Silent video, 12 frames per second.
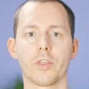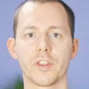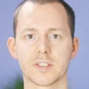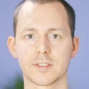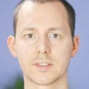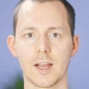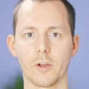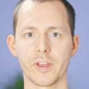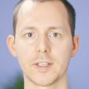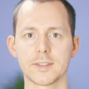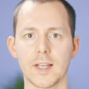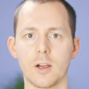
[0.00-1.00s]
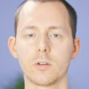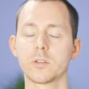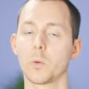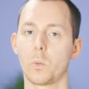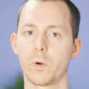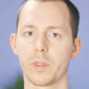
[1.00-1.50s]
This is how they
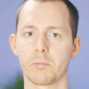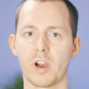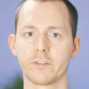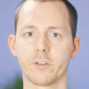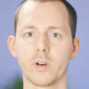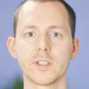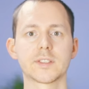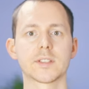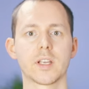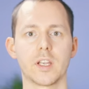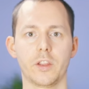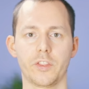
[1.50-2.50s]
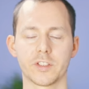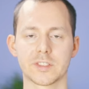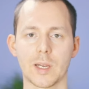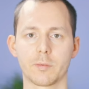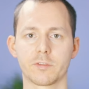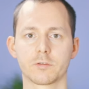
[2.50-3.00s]
sound with my voice in this
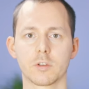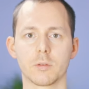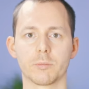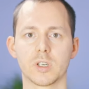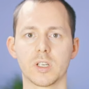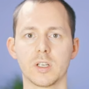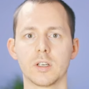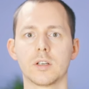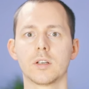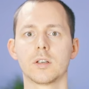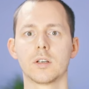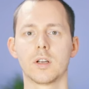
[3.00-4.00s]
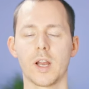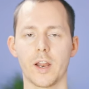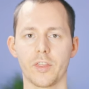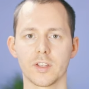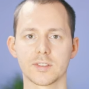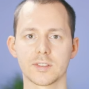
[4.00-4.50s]
type of room.
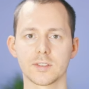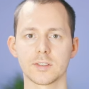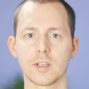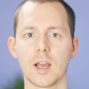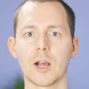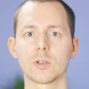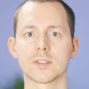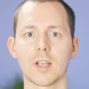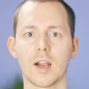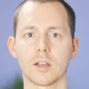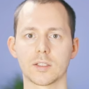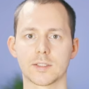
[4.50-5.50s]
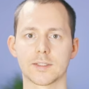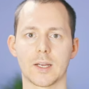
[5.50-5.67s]
And this is how silence